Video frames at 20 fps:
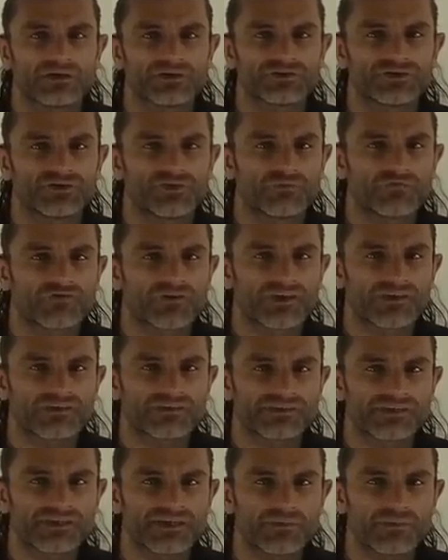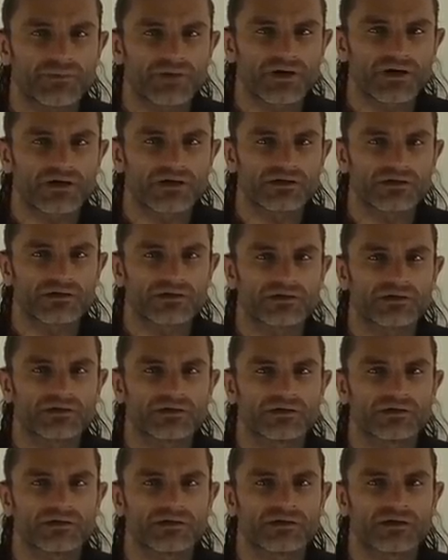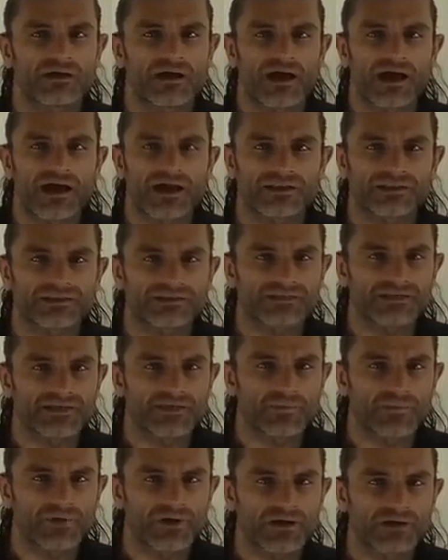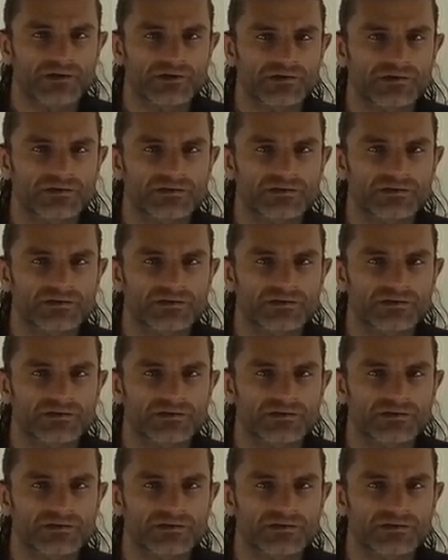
as you breathe deeper and deeper.